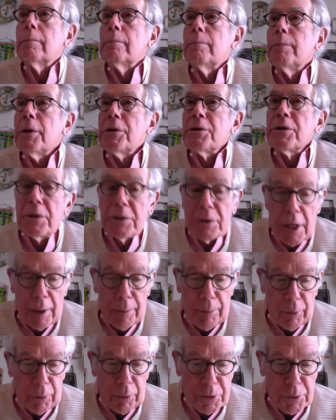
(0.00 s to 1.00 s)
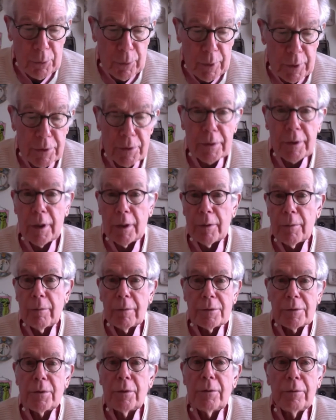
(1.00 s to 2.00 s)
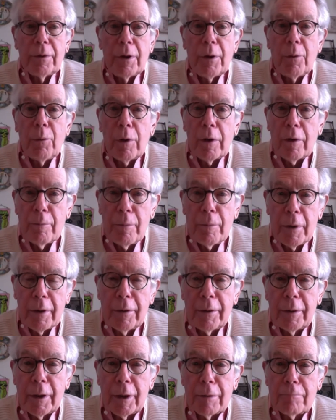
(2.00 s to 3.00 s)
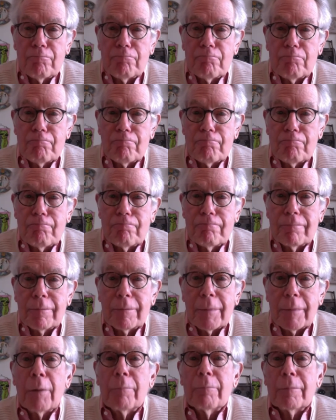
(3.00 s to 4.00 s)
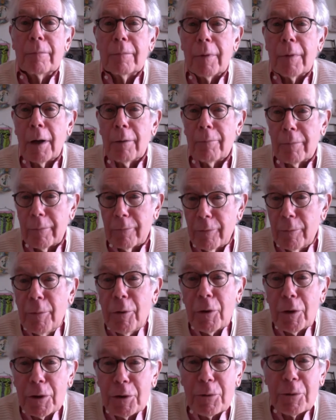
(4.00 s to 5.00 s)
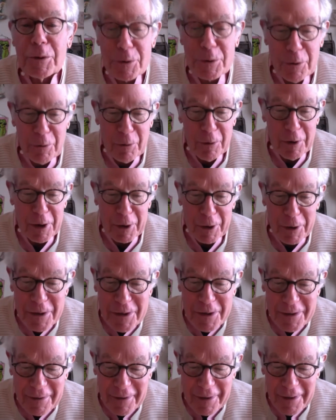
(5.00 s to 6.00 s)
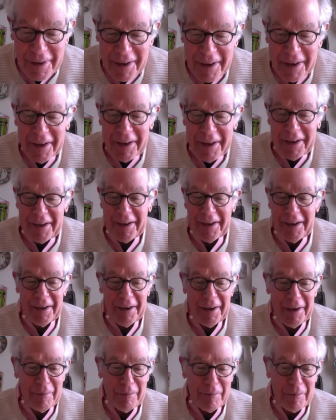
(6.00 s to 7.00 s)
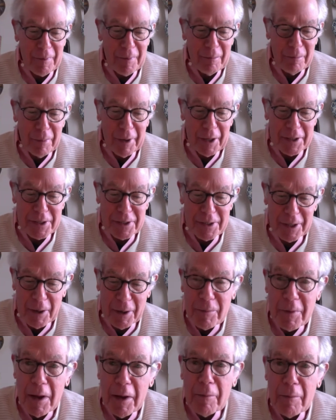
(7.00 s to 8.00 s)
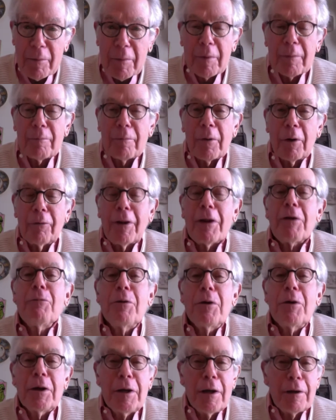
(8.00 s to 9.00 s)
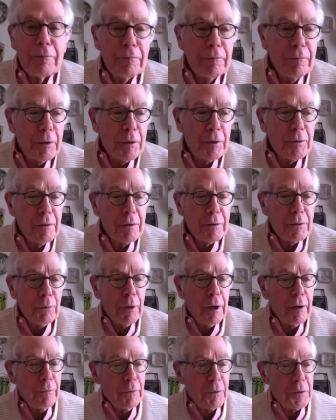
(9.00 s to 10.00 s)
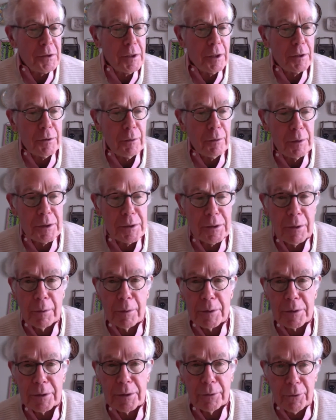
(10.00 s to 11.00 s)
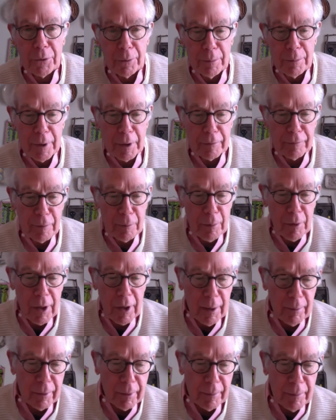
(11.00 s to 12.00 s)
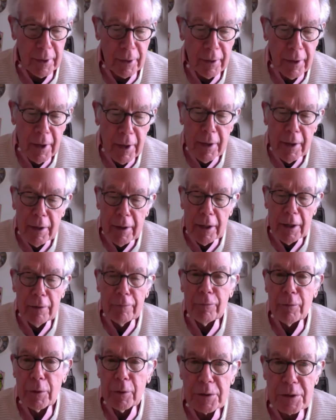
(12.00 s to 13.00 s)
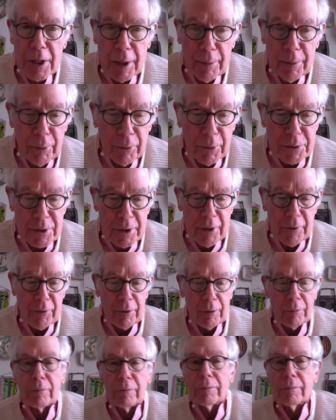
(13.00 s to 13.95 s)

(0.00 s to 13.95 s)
picks examples which certainly would have been familiar to his own readers, but likely to give 21st century students a little bit of a problem. Here, for example, is another